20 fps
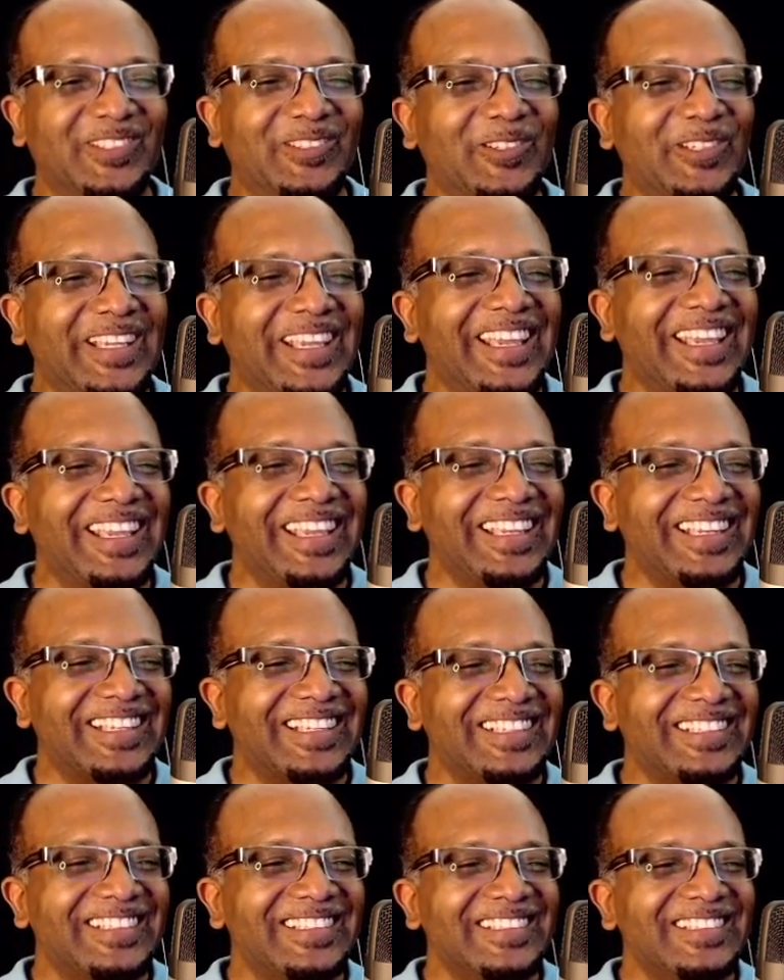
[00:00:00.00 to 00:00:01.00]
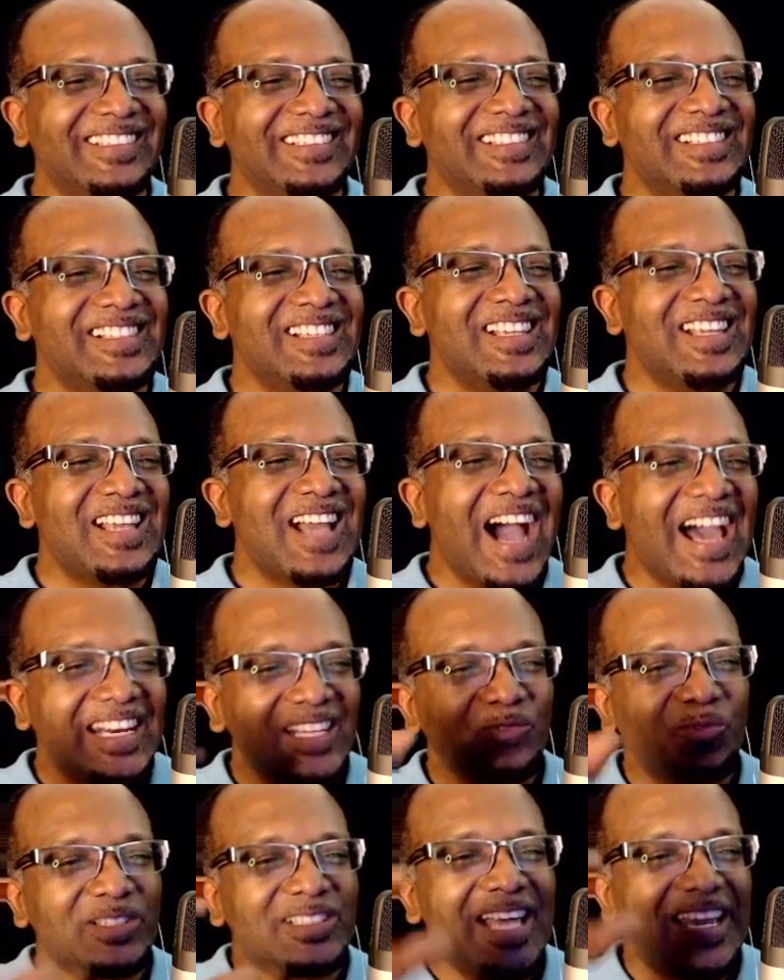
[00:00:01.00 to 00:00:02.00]
Okay?
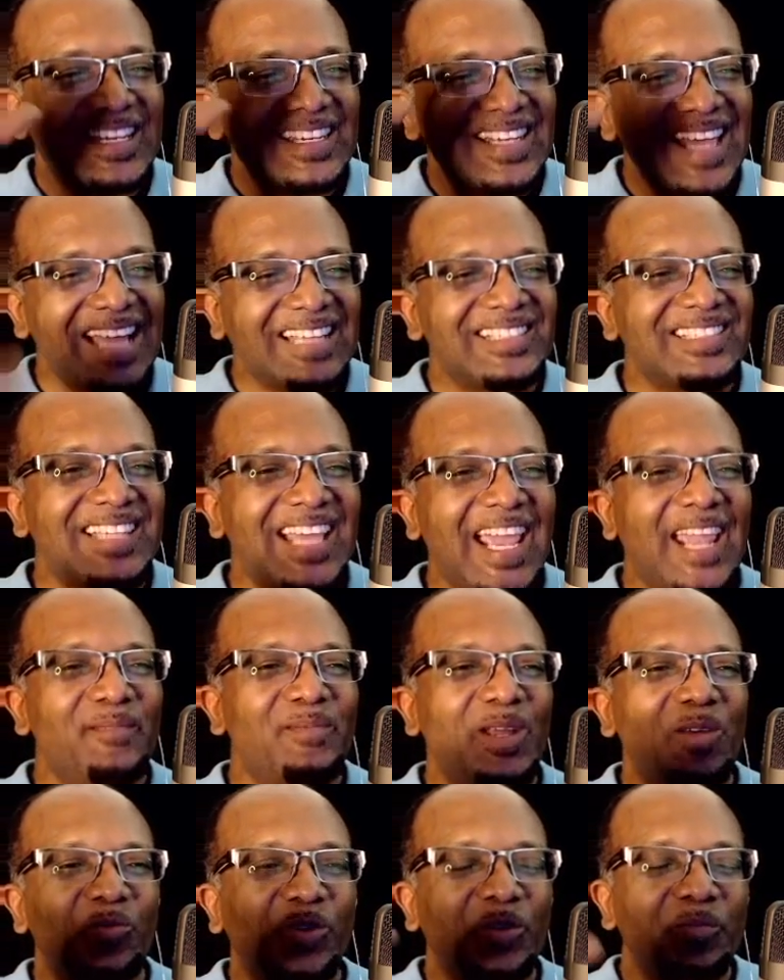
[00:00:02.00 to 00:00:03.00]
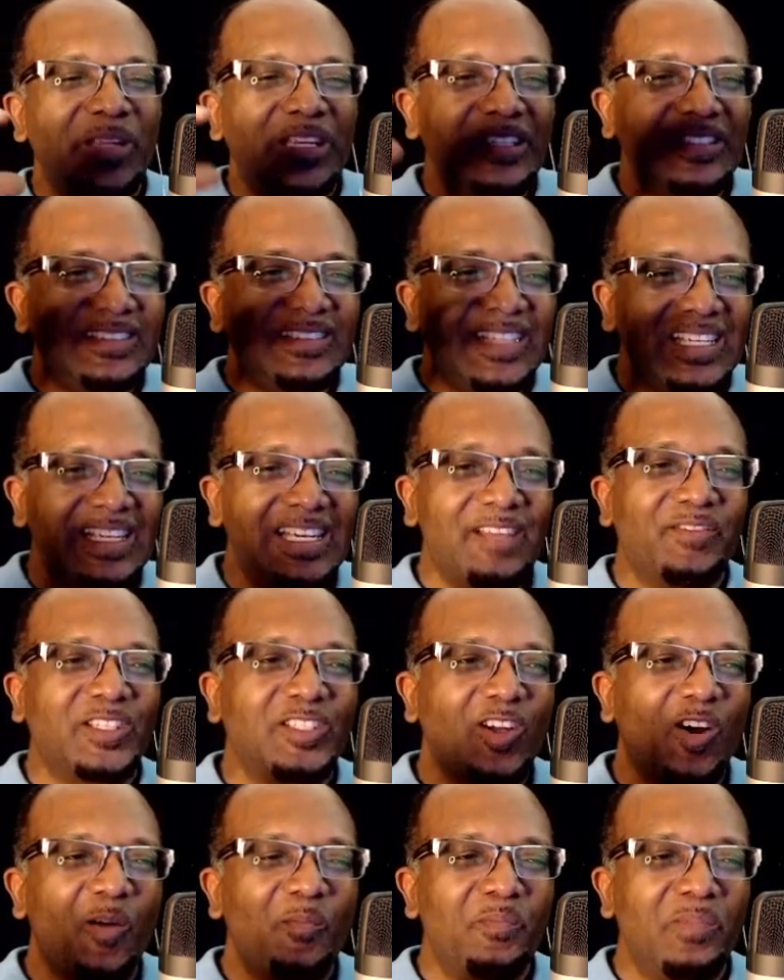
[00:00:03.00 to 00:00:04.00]
And it was at that time they would be
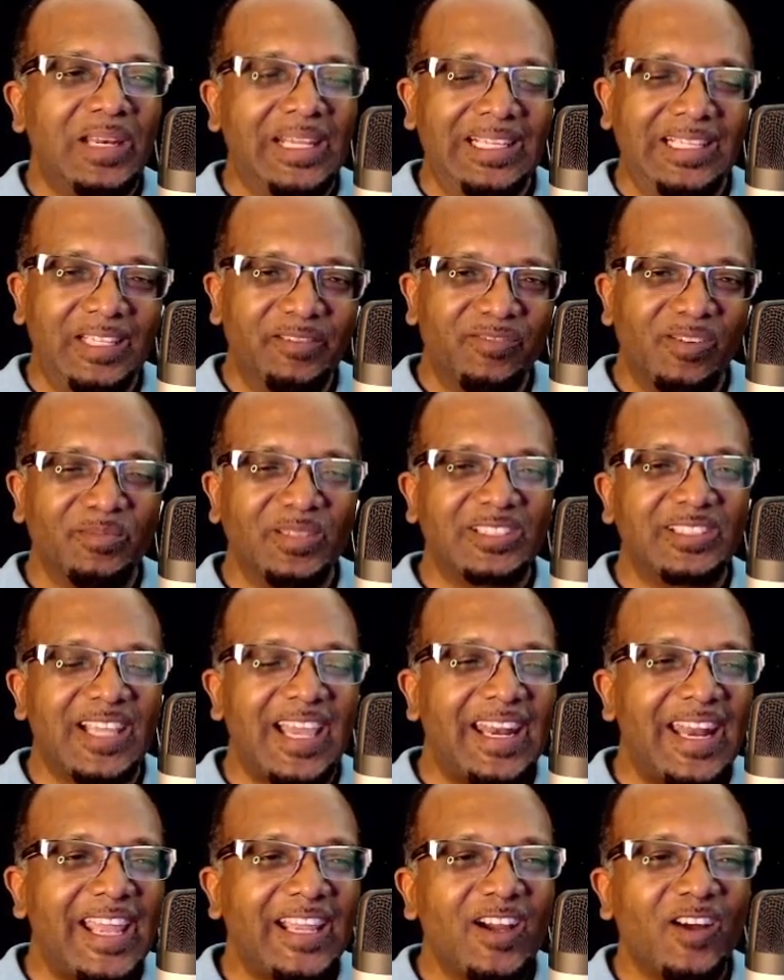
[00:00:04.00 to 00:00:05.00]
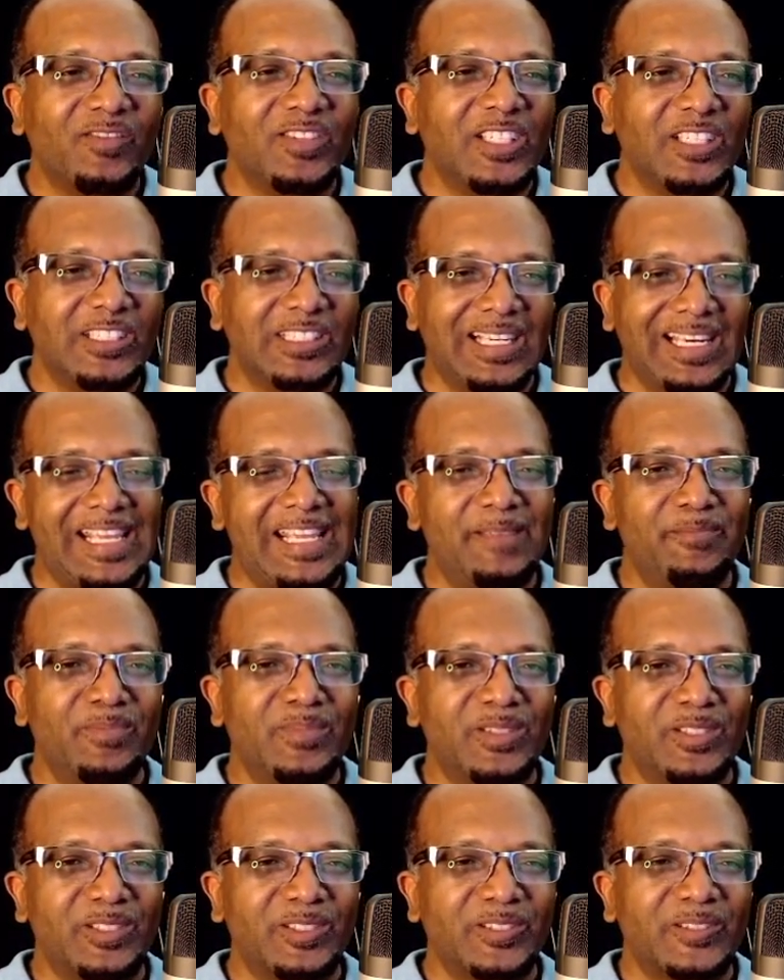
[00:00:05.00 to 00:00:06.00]
delivered completely from the Sinai covenant
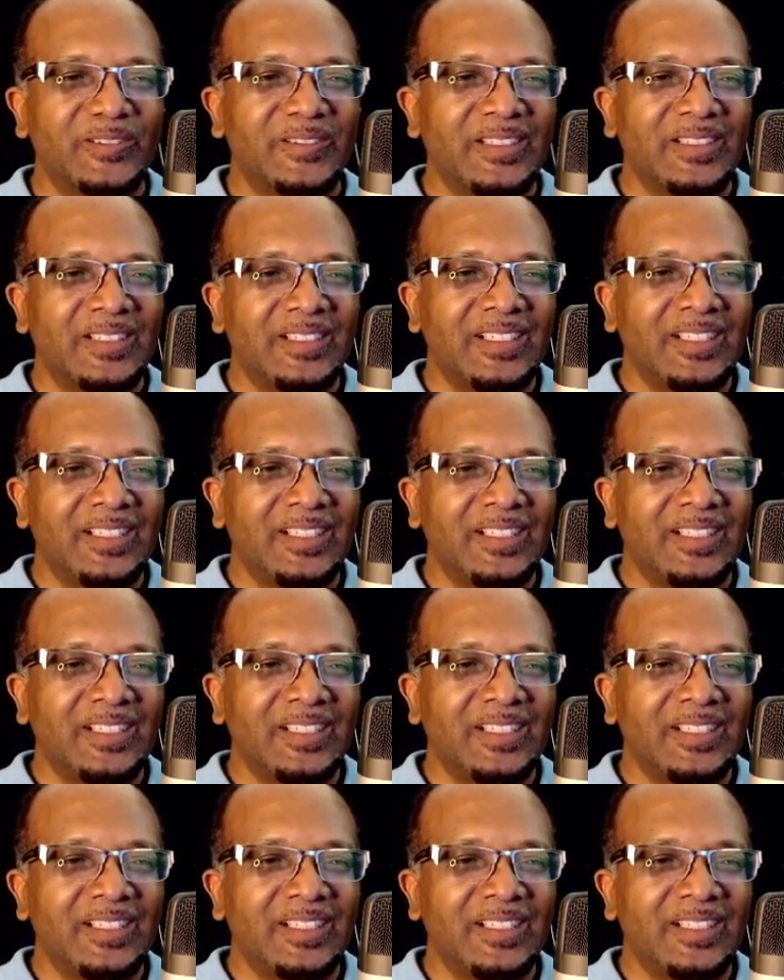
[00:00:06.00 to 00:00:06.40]
claims.